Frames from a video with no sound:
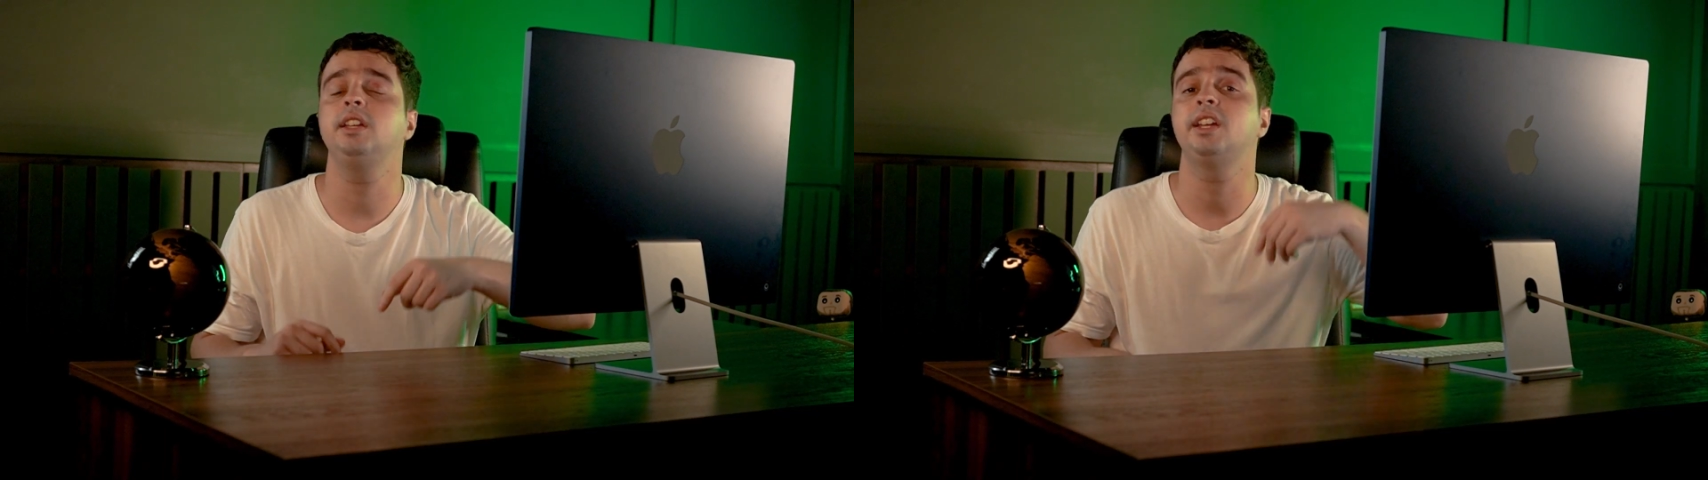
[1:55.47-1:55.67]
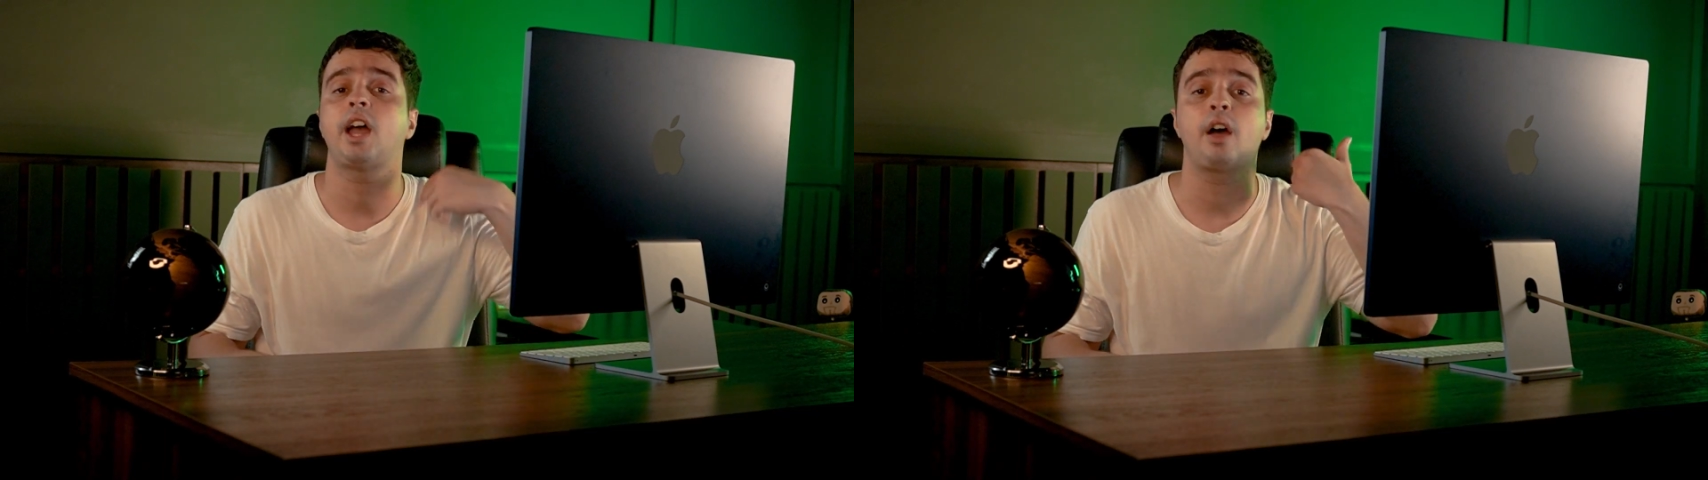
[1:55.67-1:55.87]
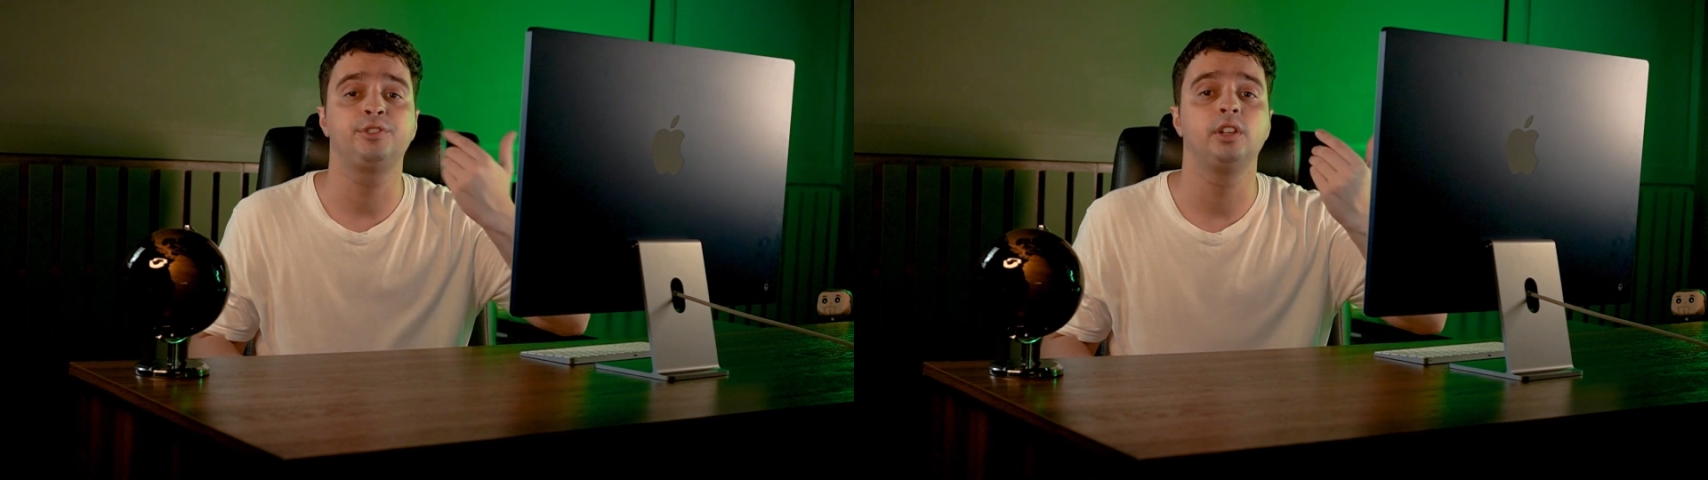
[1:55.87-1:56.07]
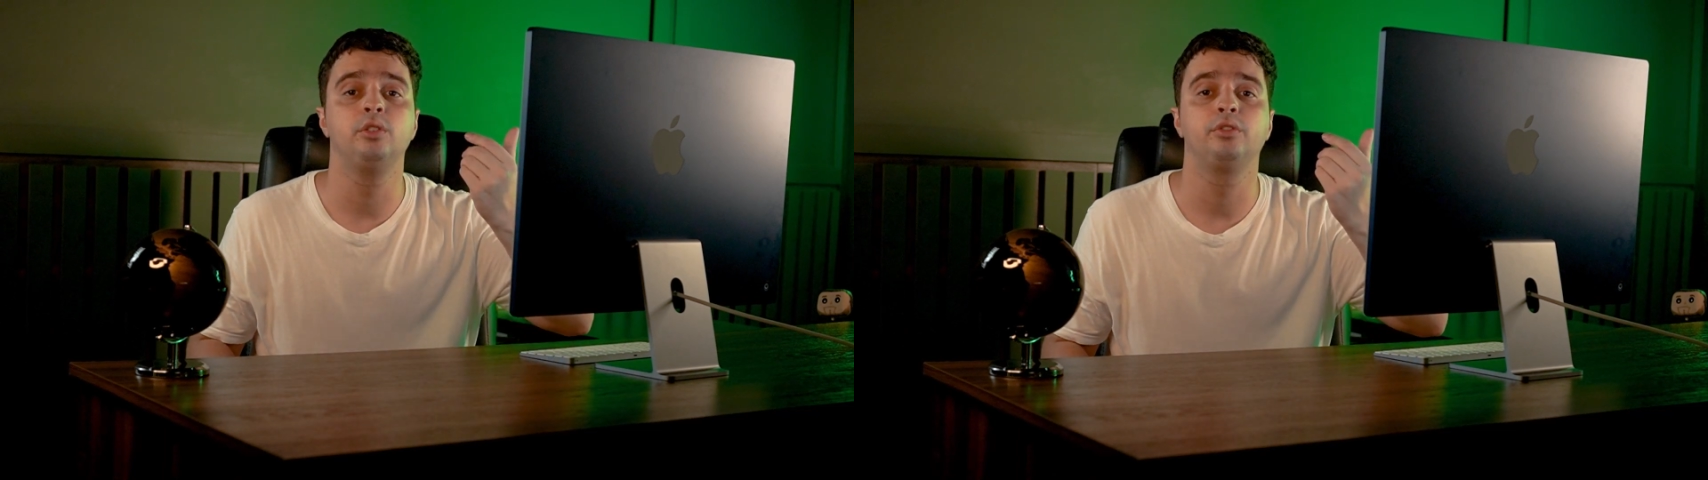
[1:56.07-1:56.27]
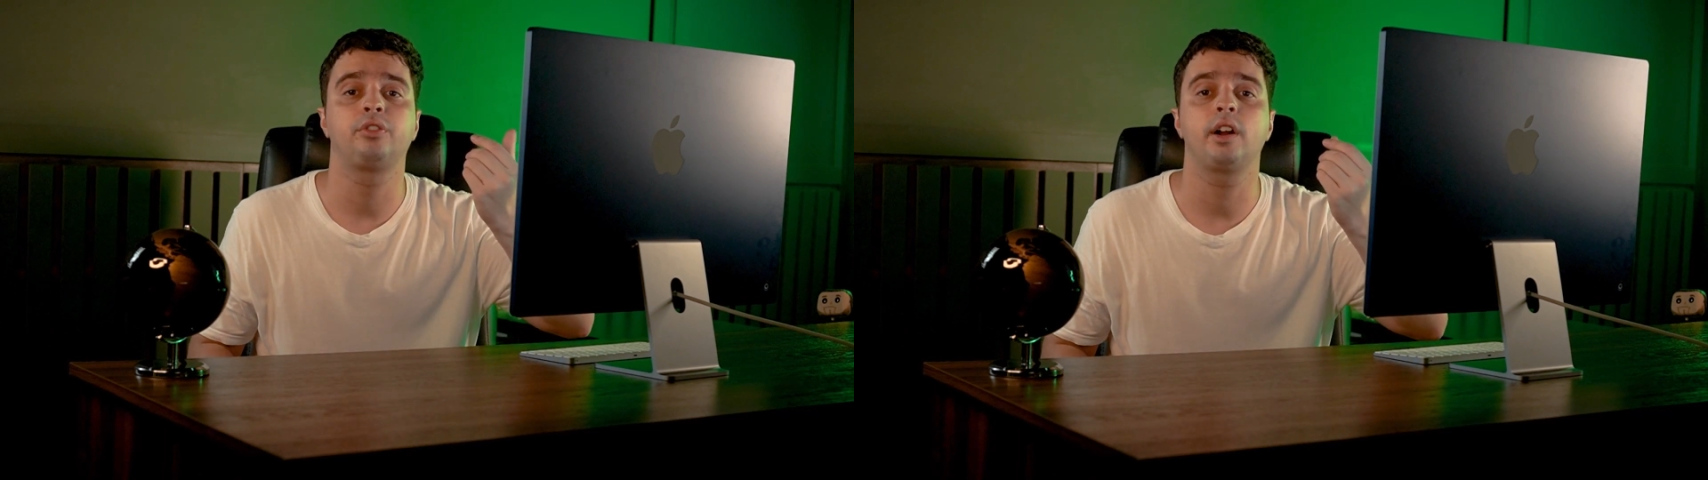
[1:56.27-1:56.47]
in the
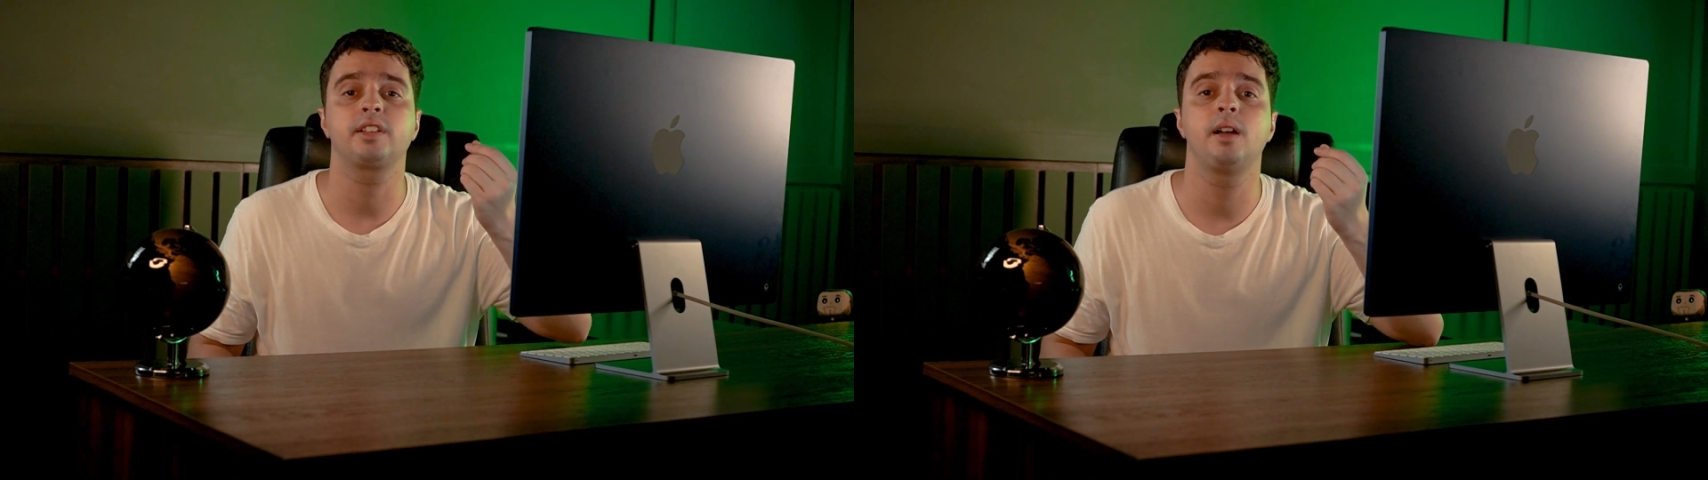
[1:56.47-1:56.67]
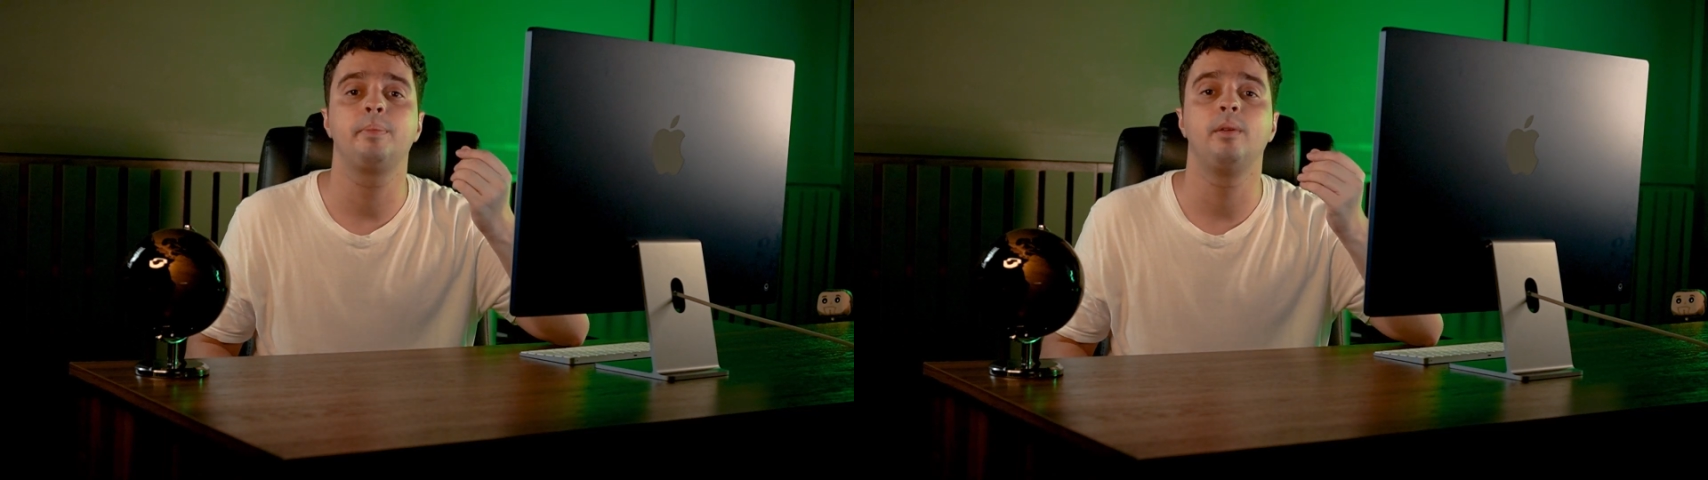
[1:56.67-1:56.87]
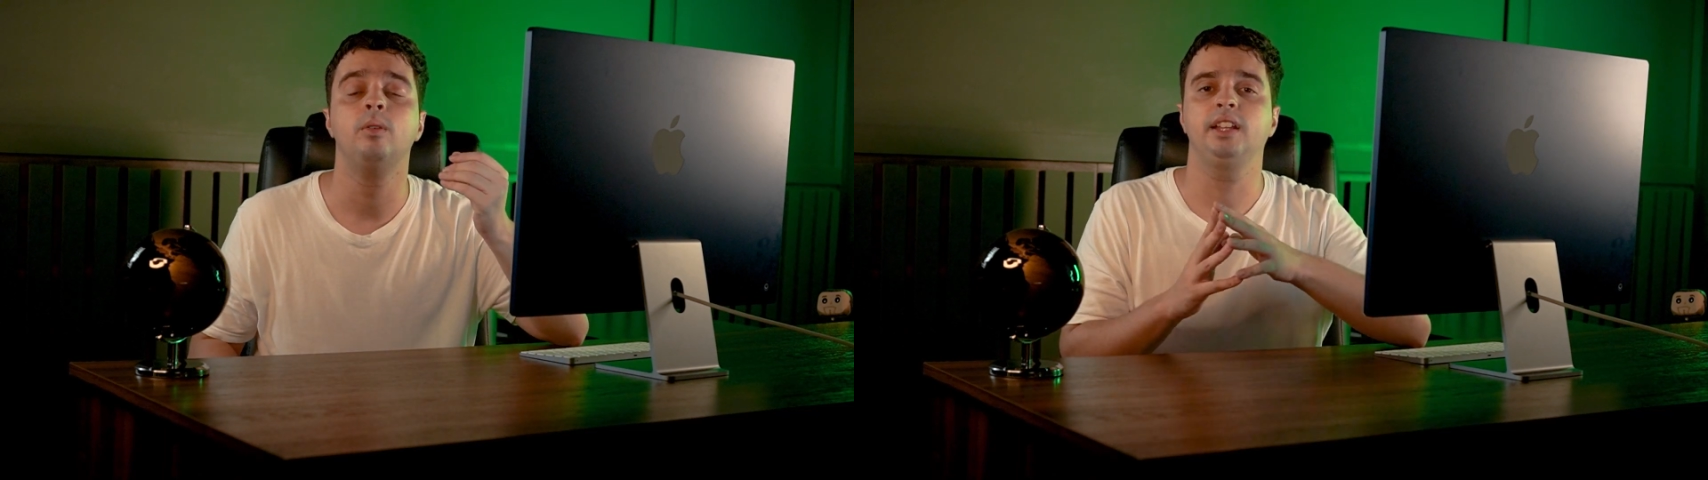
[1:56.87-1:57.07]
afternoon, for example,